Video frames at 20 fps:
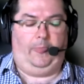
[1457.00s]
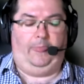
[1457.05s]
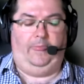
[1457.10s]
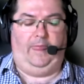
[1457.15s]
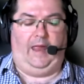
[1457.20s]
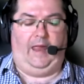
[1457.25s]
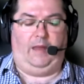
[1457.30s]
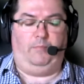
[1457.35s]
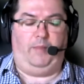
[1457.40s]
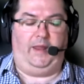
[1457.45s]

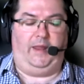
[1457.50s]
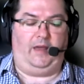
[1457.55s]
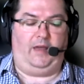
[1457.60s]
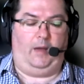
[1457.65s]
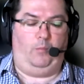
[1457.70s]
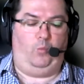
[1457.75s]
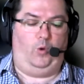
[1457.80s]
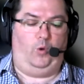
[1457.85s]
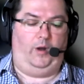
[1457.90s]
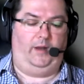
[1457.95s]
They pick
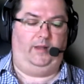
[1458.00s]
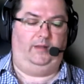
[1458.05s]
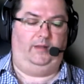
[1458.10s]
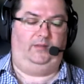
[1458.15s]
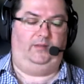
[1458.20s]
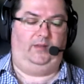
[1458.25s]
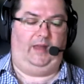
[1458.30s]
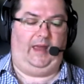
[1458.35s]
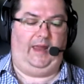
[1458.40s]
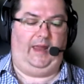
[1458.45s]
up what
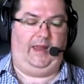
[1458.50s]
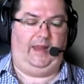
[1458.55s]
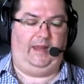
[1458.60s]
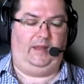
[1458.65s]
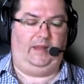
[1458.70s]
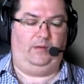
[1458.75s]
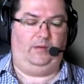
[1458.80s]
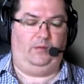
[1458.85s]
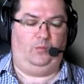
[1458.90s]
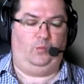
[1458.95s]
is
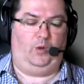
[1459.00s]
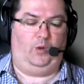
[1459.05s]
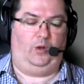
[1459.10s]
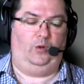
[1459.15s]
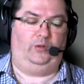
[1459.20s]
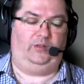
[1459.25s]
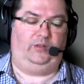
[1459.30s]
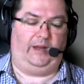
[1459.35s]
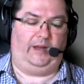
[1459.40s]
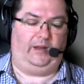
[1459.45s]
a what
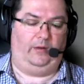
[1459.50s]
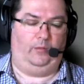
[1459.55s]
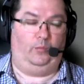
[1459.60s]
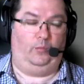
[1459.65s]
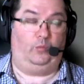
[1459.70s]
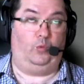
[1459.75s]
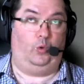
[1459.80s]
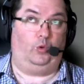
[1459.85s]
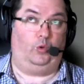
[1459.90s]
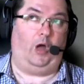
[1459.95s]
looks like a
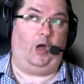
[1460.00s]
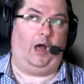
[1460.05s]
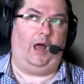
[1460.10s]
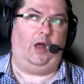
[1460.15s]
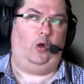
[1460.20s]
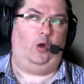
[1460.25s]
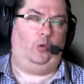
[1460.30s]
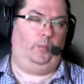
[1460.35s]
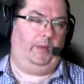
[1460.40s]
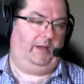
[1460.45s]
well,
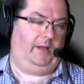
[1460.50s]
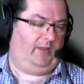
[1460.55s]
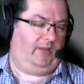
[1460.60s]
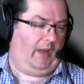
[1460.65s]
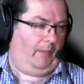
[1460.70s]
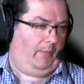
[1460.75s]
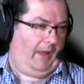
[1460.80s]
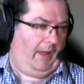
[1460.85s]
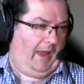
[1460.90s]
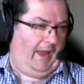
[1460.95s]
Kyle picks
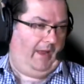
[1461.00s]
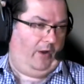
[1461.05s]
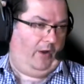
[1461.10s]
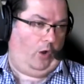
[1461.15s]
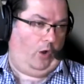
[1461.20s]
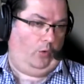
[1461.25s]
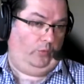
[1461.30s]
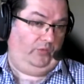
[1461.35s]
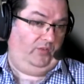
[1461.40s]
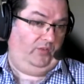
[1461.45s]
up an
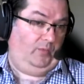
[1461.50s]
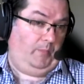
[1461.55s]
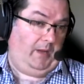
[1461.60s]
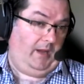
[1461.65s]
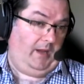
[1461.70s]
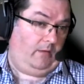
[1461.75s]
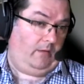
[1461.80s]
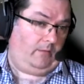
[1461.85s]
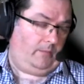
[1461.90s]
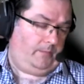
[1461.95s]
old
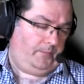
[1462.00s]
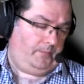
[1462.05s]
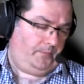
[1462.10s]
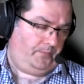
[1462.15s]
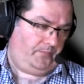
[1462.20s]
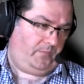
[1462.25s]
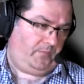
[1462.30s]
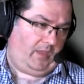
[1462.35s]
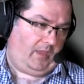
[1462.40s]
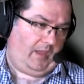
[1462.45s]
spear,
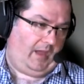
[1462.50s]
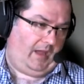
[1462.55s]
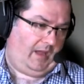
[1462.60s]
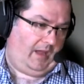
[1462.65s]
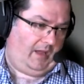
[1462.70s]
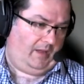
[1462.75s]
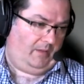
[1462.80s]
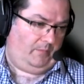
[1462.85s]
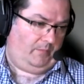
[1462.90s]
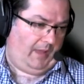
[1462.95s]

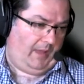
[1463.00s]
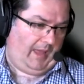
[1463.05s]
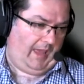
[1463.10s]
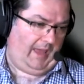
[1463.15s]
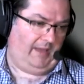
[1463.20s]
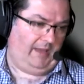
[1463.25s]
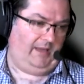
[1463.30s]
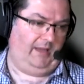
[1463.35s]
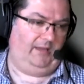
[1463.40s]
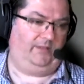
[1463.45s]
um,
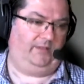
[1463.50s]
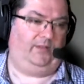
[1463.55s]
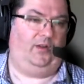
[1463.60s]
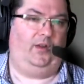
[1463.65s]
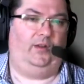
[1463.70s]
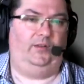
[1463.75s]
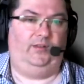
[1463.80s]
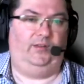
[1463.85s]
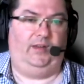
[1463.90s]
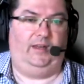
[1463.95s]
and it
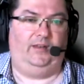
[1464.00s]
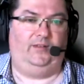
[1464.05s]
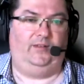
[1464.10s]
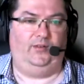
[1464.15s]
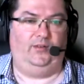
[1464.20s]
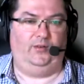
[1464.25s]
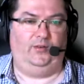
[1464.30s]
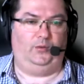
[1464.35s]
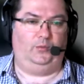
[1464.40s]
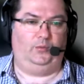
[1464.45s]
turns
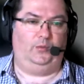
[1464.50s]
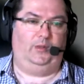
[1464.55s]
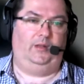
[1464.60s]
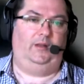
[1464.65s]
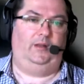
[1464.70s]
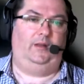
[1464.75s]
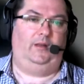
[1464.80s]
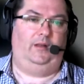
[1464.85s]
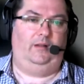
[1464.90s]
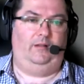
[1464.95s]
into
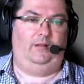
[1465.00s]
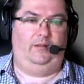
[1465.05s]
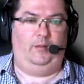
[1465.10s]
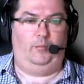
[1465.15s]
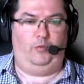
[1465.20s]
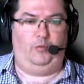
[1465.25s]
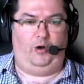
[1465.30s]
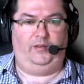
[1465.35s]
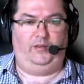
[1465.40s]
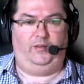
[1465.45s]
the
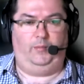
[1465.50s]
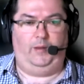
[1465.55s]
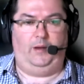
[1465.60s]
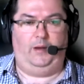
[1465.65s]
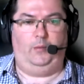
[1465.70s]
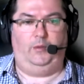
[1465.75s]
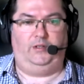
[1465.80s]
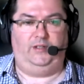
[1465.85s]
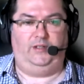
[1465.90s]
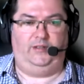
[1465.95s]
bronze
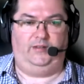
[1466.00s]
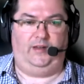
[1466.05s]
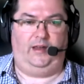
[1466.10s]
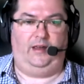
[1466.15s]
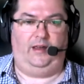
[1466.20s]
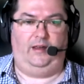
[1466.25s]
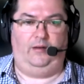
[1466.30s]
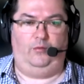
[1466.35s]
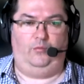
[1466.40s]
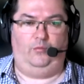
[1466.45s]
spear, which is
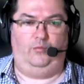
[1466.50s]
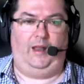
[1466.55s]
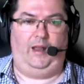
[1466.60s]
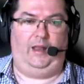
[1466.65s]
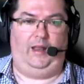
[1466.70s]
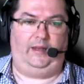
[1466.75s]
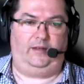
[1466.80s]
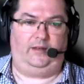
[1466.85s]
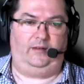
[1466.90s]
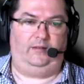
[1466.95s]
a
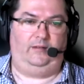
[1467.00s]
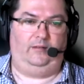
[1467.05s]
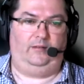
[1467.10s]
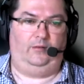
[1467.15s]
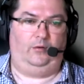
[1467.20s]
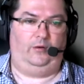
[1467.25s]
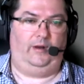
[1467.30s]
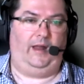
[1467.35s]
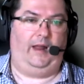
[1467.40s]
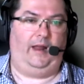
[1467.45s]
relic
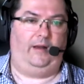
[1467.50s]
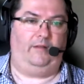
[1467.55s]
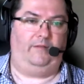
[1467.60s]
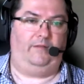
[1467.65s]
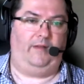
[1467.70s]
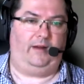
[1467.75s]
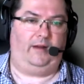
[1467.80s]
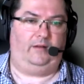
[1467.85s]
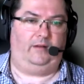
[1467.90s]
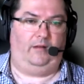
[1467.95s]
or an
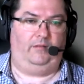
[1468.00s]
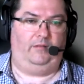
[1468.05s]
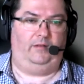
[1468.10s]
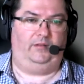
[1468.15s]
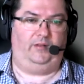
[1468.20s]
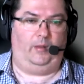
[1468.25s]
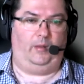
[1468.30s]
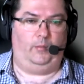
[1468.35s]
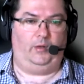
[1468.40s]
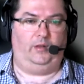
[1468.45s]
artifact of the
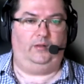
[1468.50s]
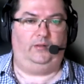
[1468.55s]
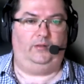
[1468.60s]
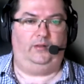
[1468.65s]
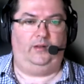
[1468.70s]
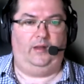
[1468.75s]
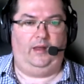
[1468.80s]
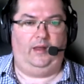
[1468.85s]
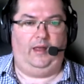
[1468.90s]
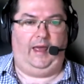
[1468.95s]
summoners,
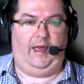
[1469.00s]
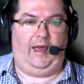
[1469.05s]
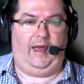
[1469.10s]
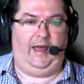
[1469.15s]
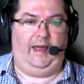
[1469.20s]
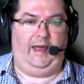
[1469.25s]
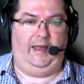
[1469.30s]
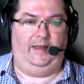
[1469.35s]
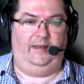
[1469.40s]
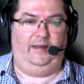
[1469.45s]

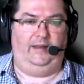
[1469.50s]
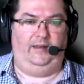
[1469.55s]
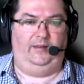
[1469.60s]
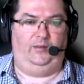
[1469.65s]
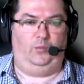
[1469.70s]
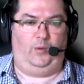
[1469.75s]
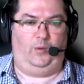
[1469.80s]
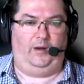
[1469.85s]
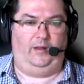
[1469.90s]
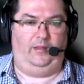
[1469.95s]
and
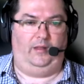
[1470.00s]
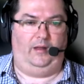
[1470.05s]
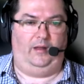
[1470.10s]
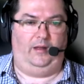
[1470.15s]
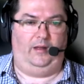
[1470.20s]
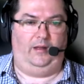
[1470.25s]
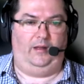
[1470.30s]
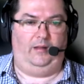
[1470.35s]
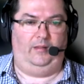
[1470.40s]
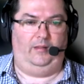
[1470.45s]
is one of
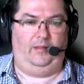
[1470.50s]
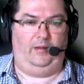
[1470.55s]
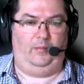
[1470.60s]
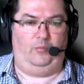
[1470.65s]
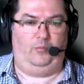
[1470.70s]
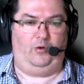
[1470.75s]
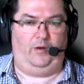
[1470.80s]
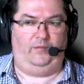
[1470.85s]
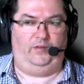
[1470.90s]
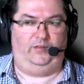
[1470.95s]
the the
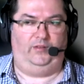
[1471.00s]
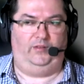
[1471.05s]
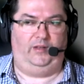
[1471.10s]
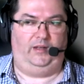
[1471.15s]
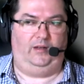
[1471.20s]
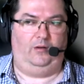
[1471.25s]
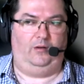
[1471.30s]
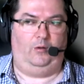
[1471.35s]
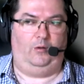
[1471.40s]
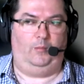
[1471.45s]

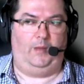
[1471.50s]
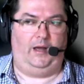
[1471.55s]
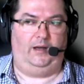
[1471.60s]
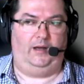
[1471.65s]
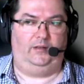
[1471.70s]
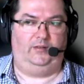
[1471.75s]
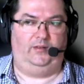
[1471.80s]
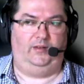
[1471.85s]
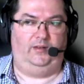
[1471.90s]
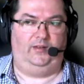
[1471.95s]
prophecy
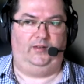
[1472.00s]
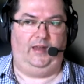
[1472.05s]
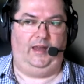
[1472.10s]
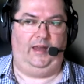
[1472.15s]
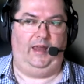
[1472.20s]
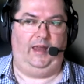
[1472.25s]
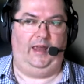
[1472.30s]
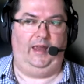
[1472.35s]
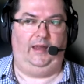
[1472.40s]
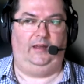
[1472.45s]
hallmarks to
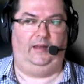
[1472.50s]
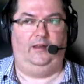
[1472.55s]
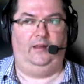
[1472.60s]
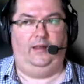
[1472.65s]
say, hey,